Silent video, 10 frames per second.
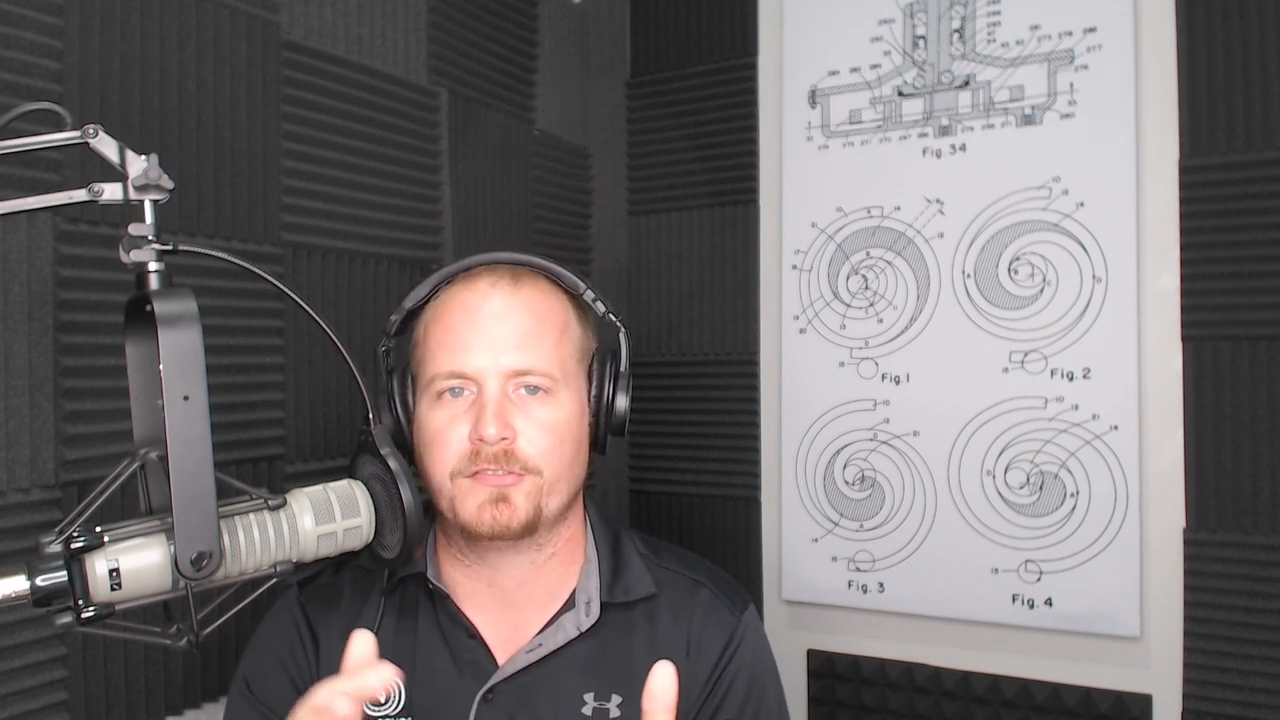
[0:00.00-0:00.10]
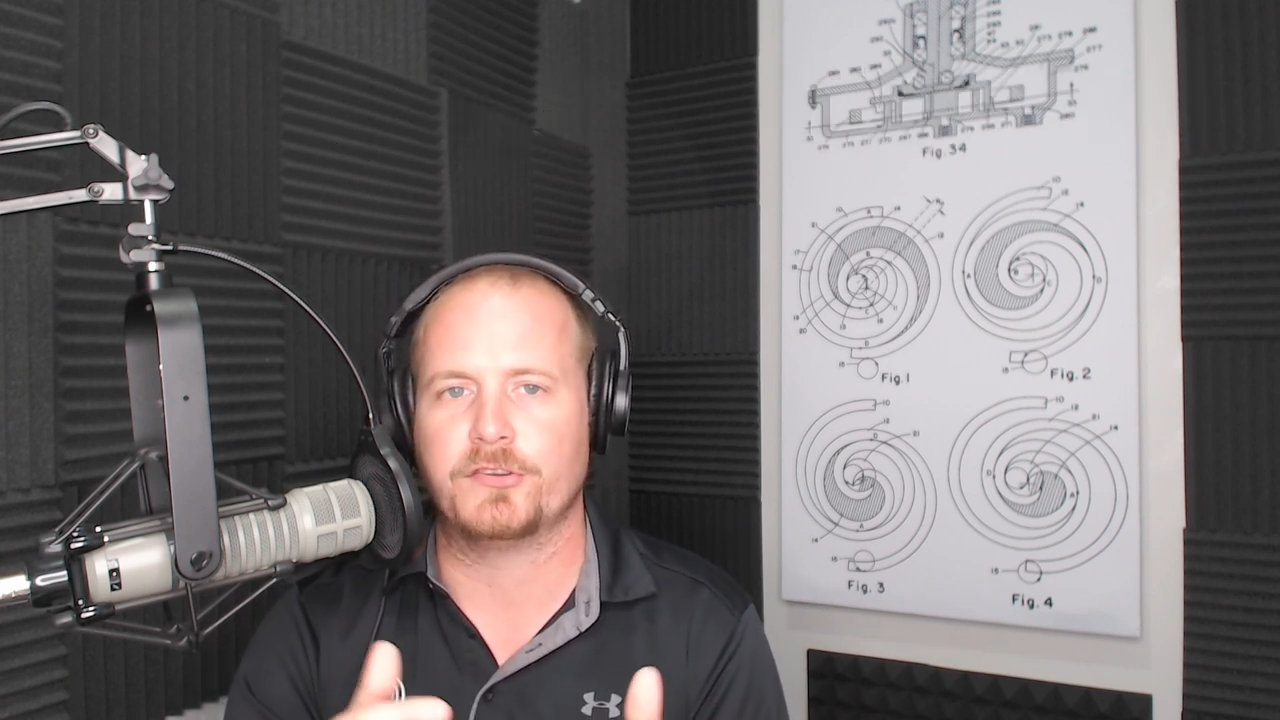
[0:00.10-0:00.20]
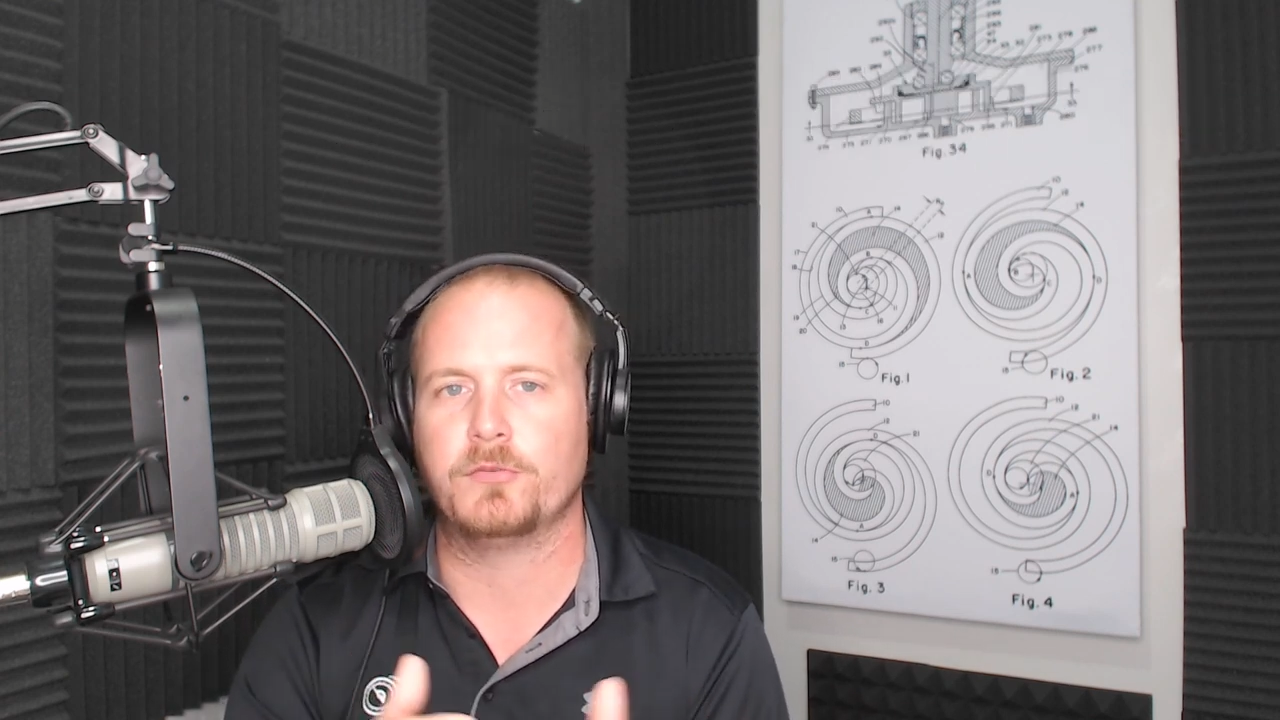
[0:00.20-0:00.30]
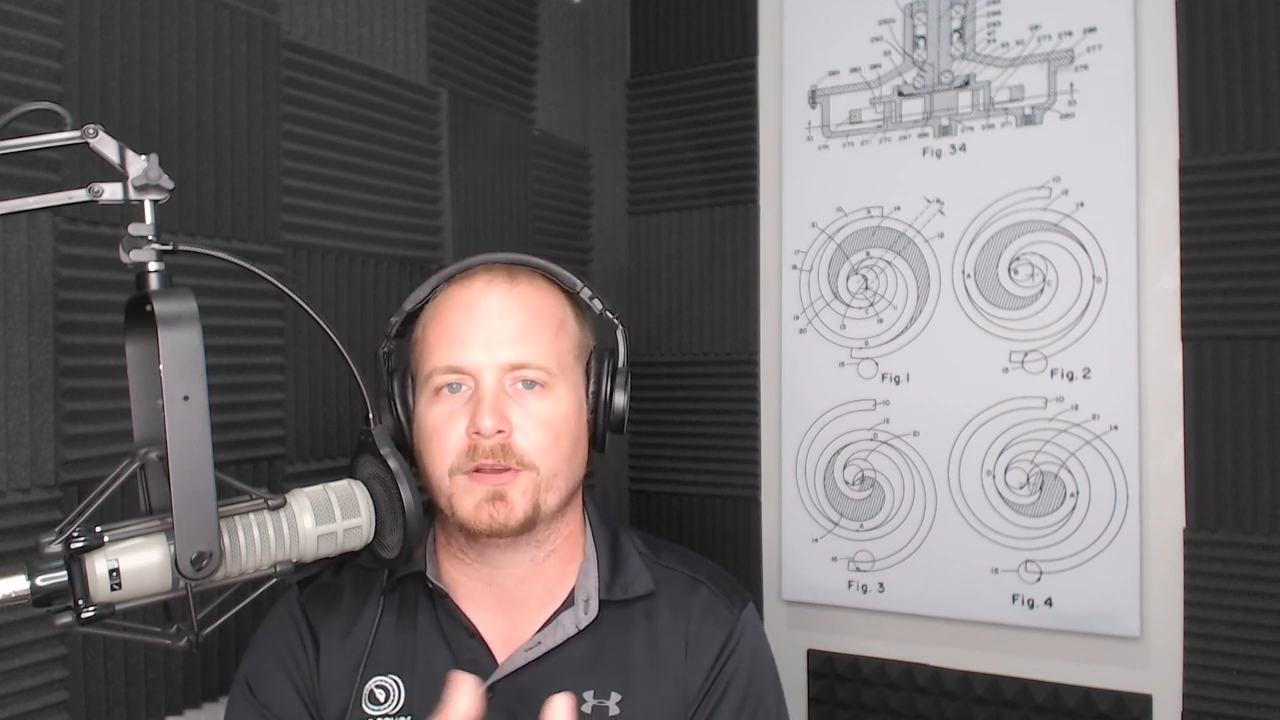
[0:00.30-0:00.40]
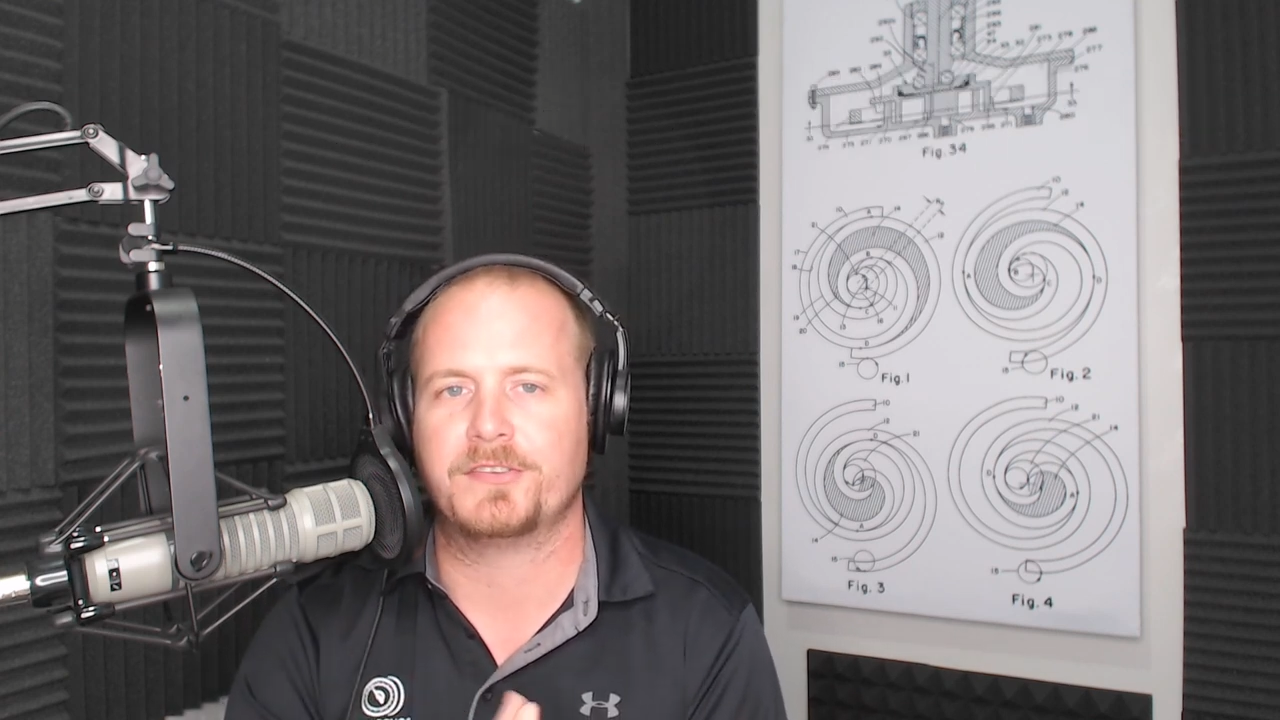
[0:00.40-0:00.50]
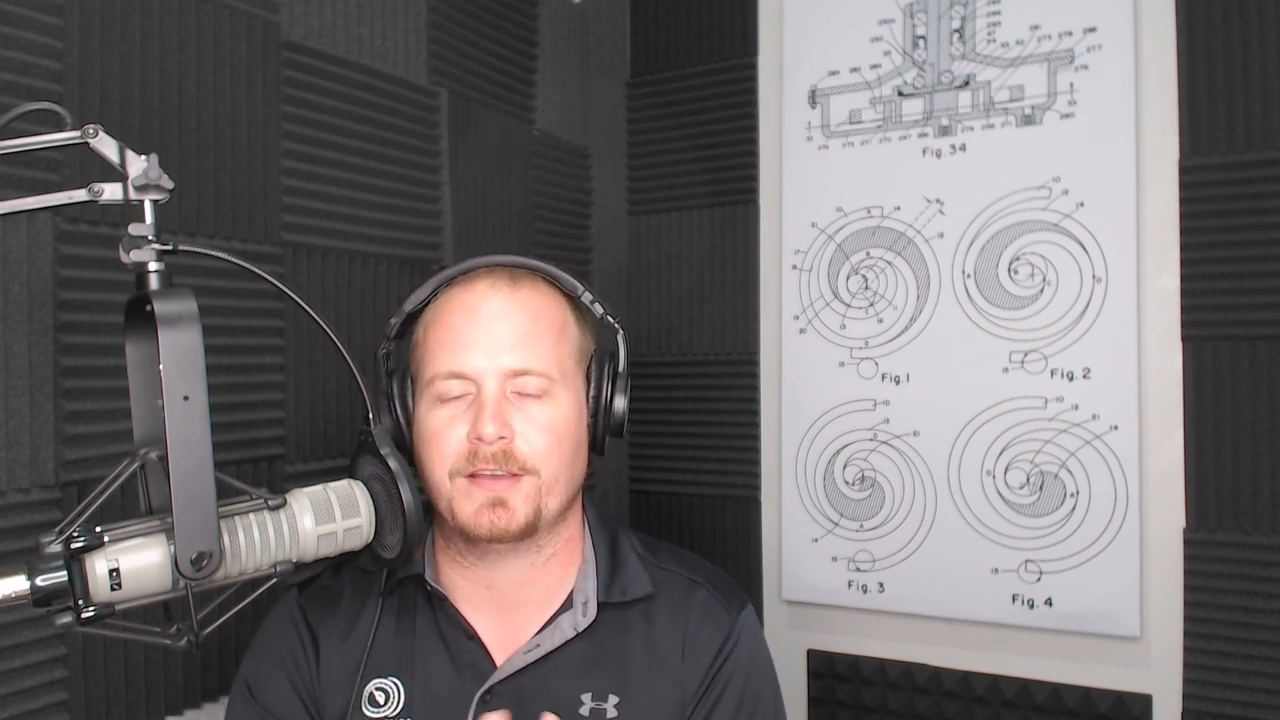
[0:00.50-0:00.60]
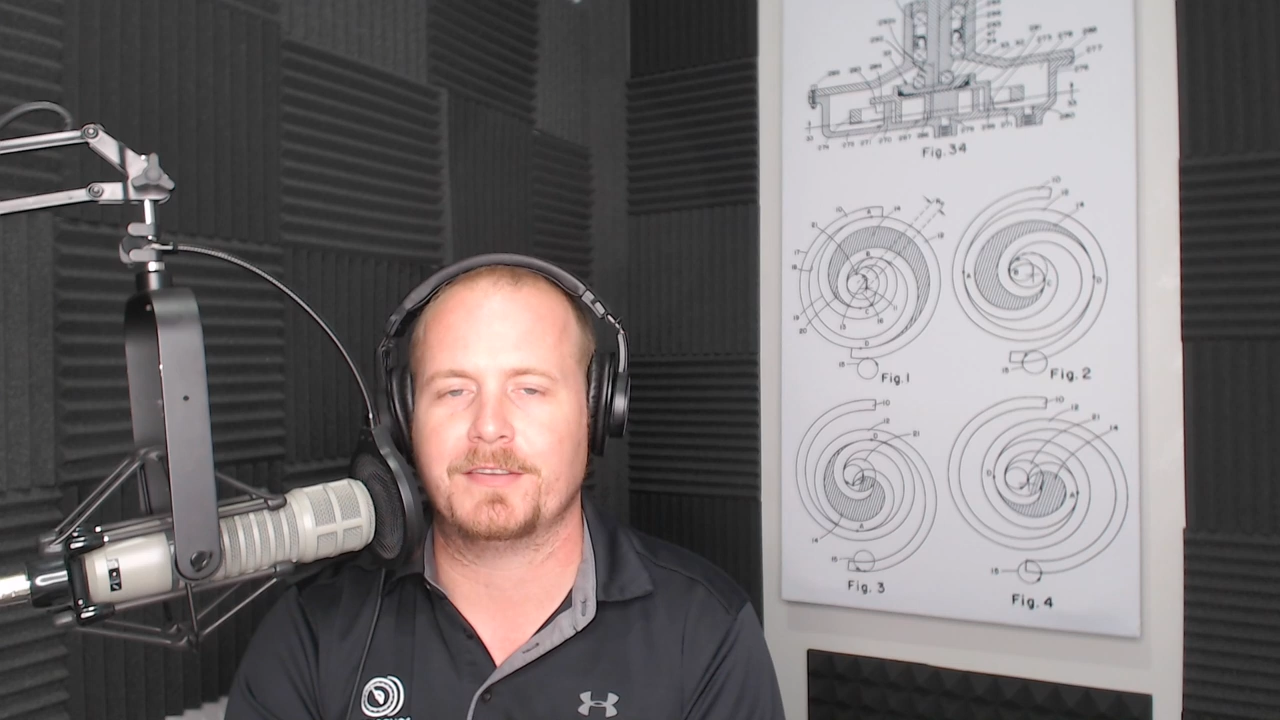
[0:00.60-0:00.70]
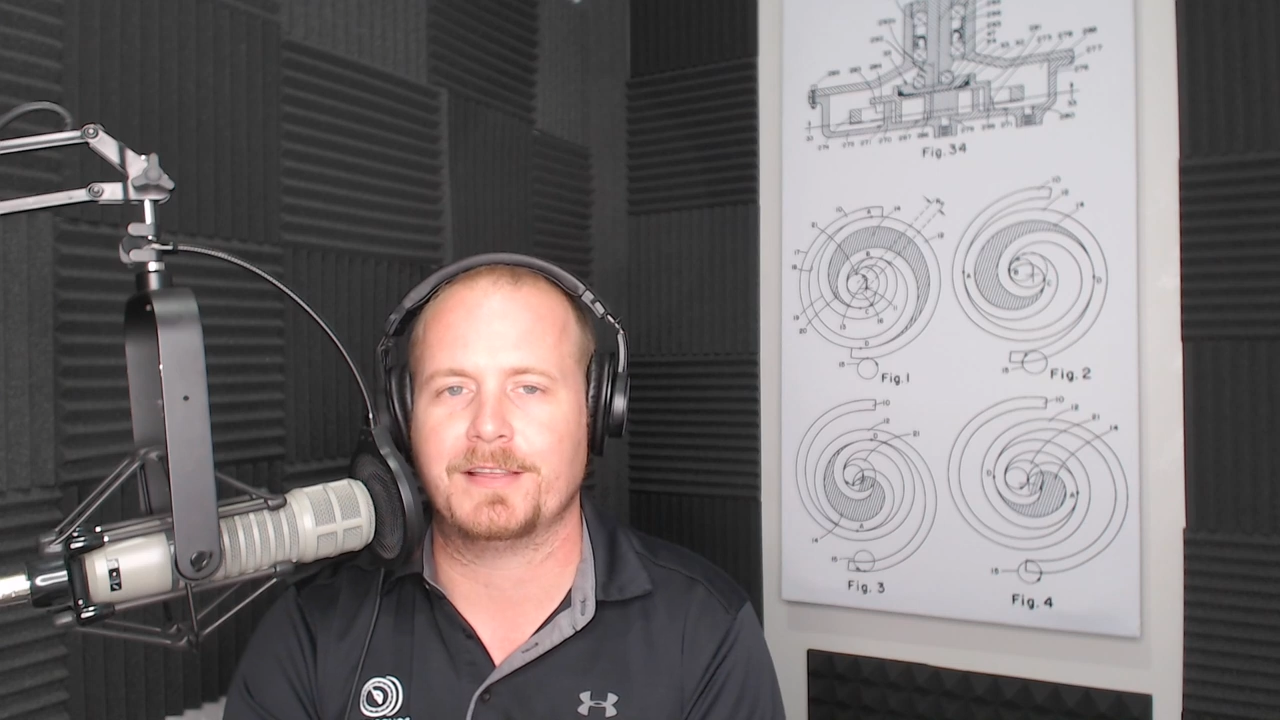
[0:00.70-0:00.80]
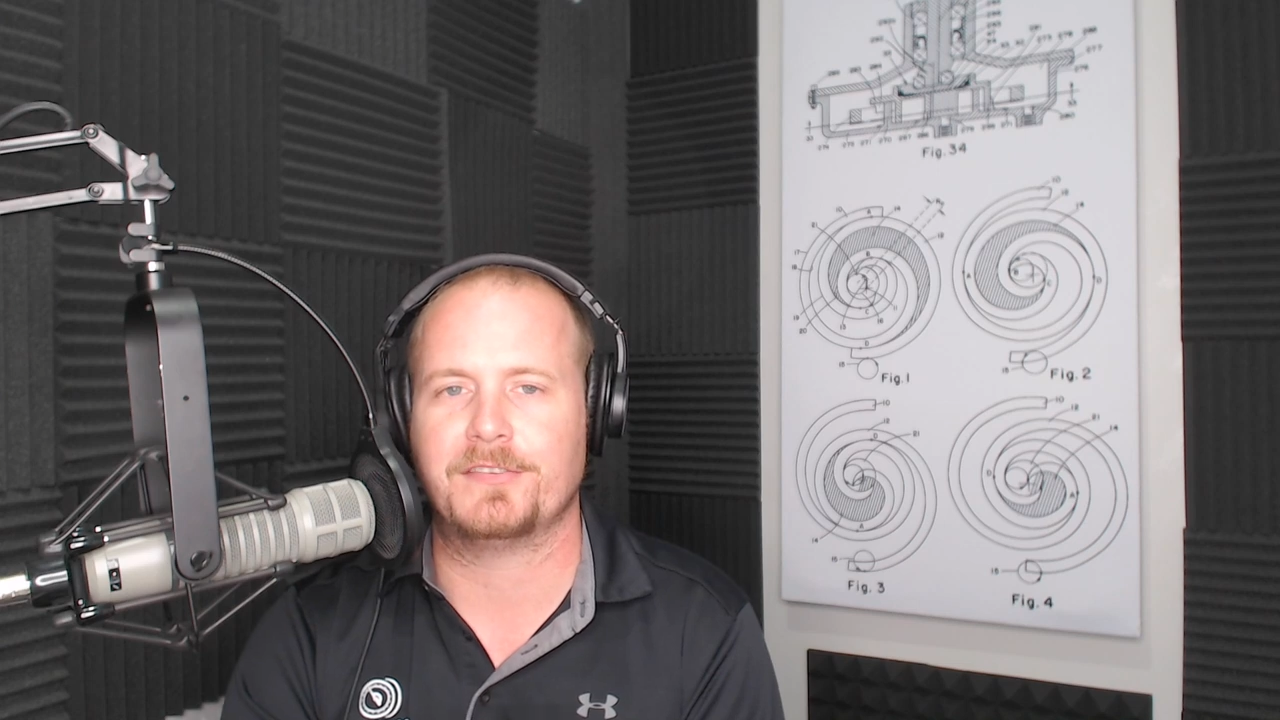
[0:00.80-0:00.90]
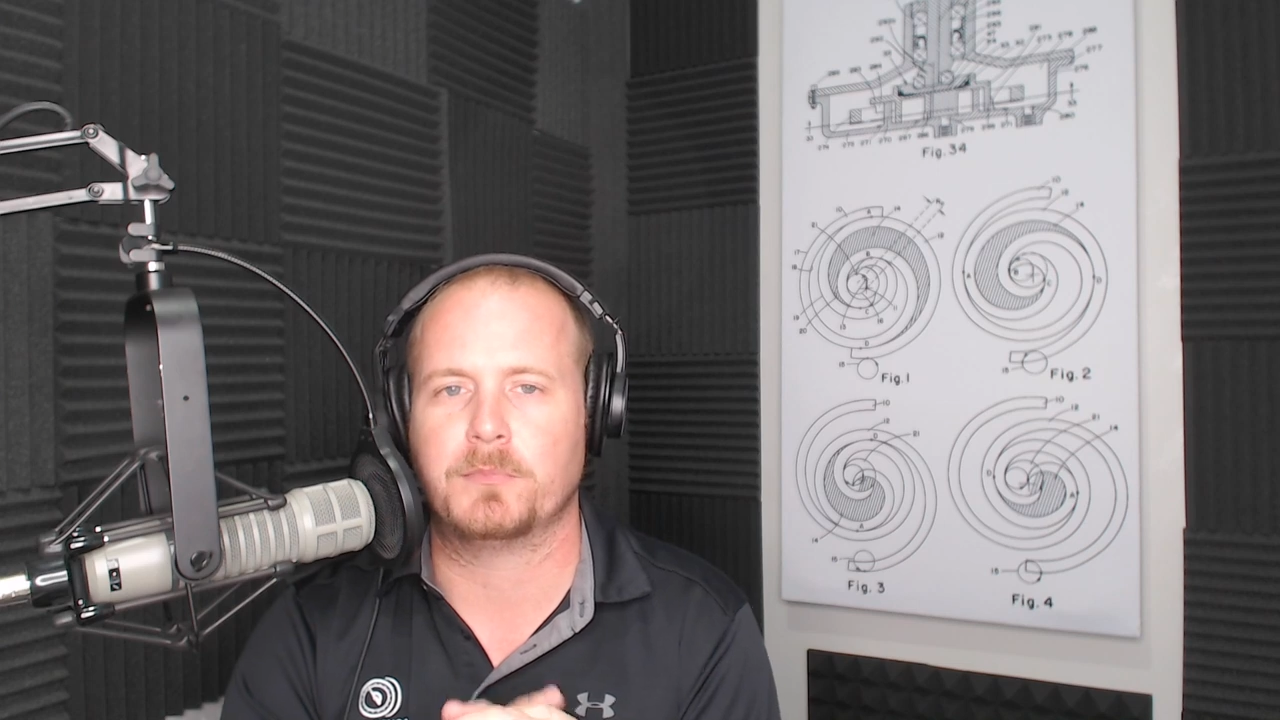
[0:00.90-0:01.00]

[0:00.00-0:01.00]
that you must have at least a